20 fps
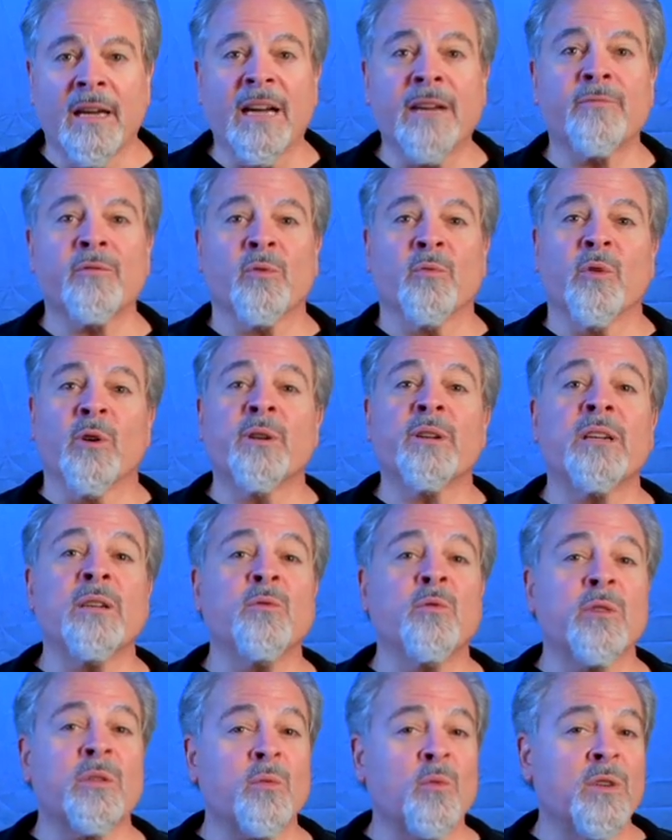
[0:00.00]
after
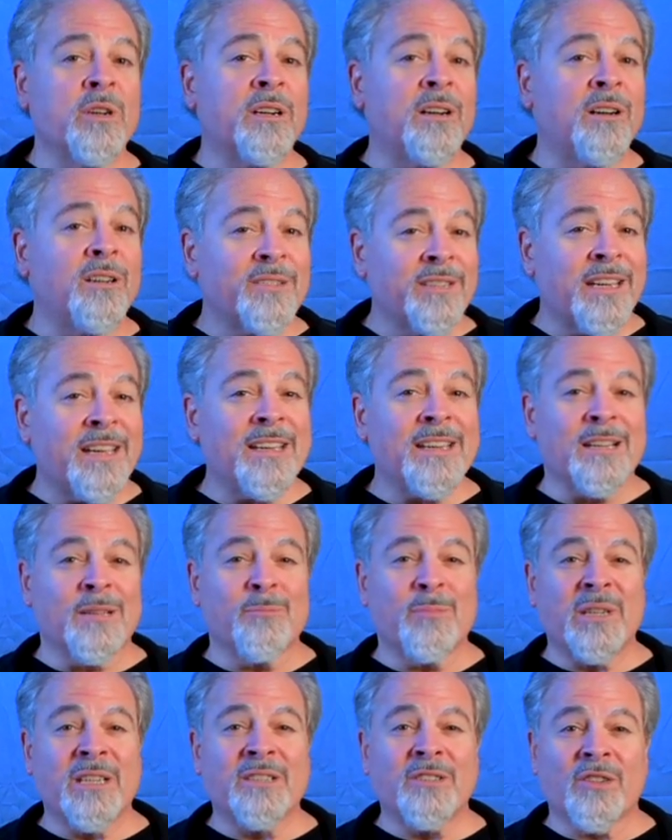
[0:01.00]
working with one all day
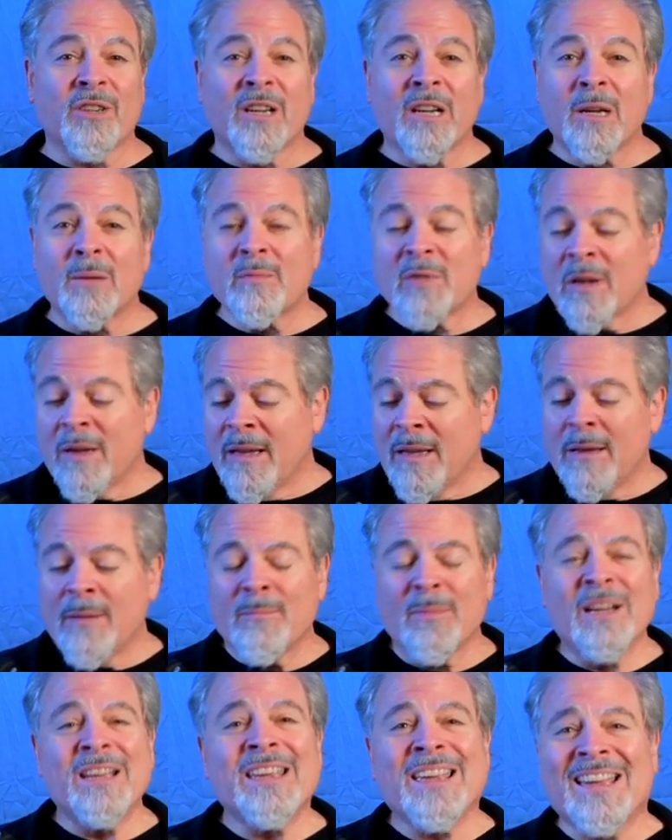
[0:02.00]
on big jobs,
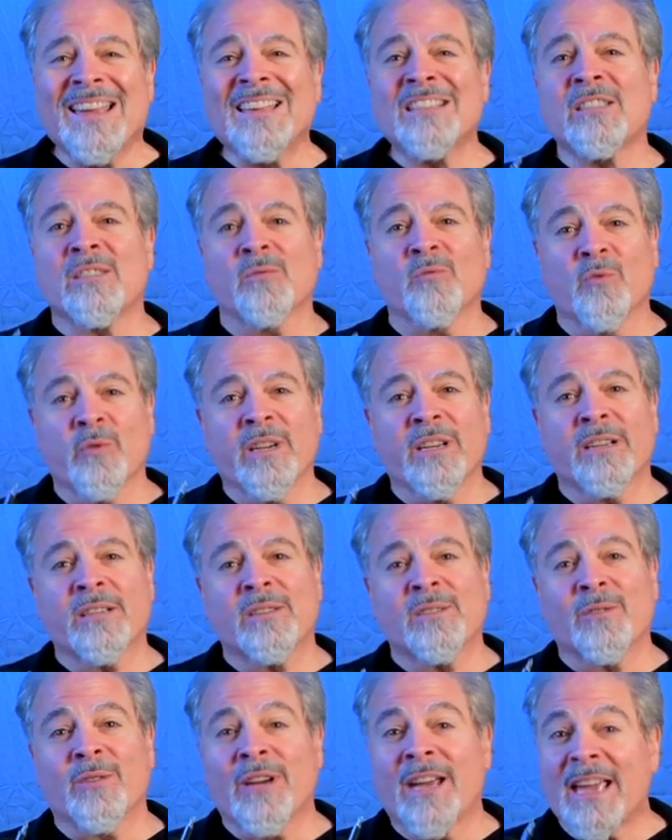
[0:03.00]
my hands and
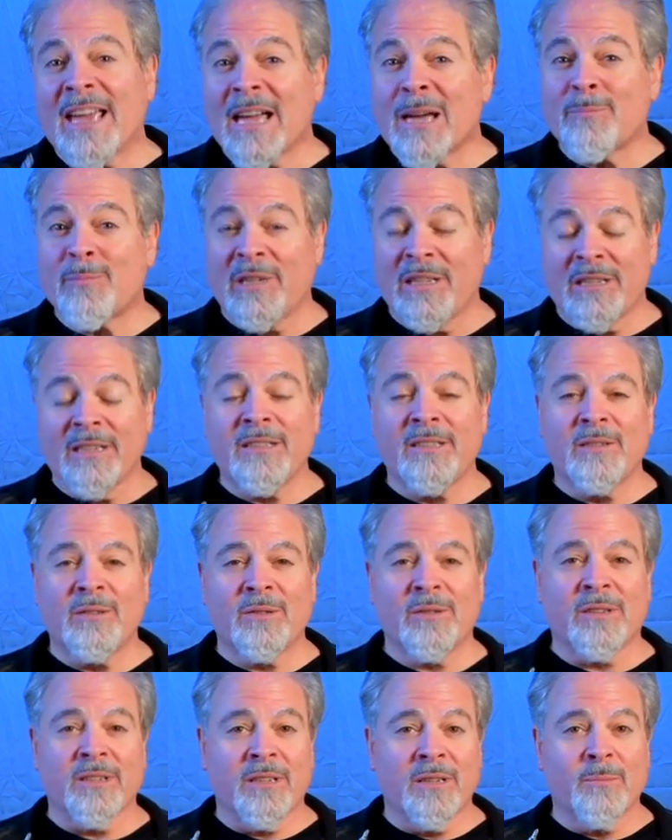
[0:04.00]
wrists are happy I
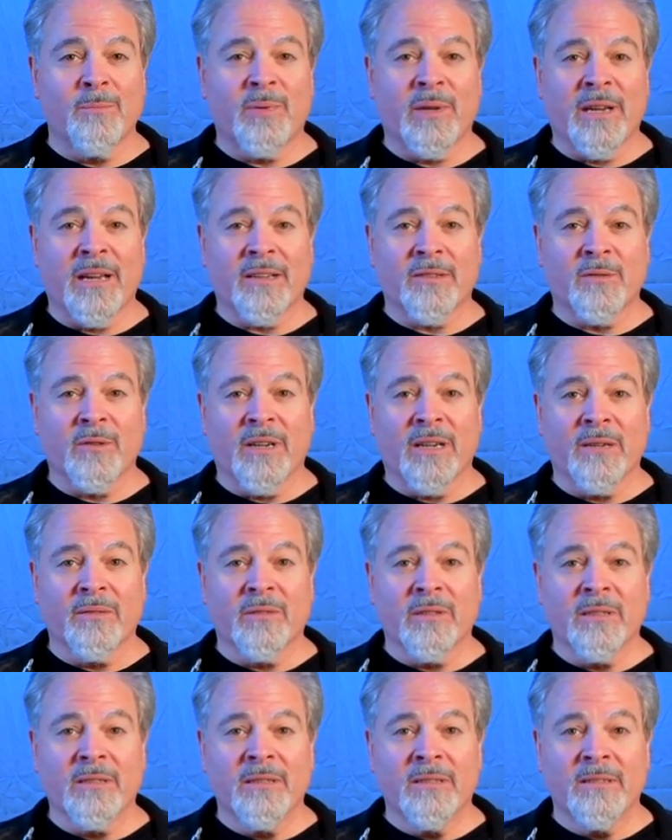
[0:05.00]
used an impact
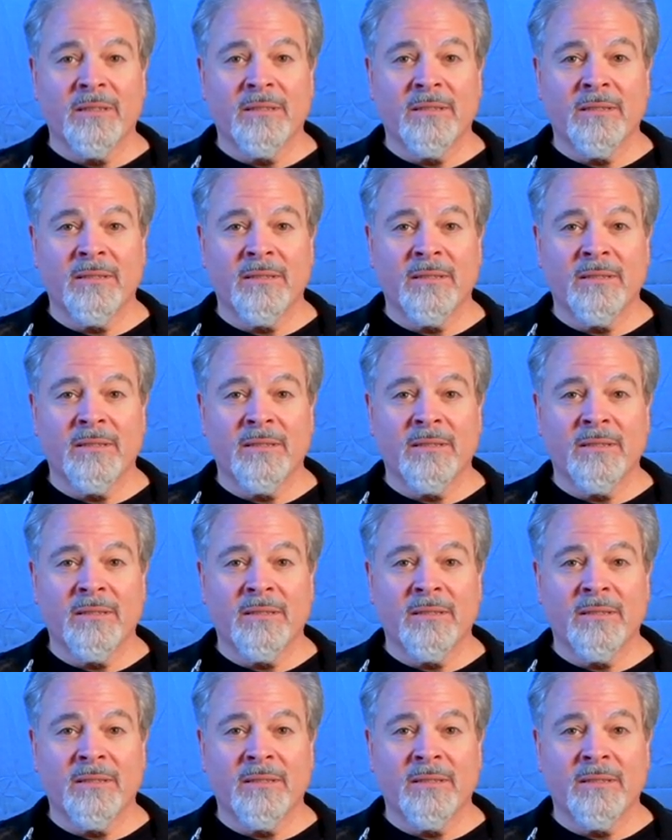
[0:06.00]
driver.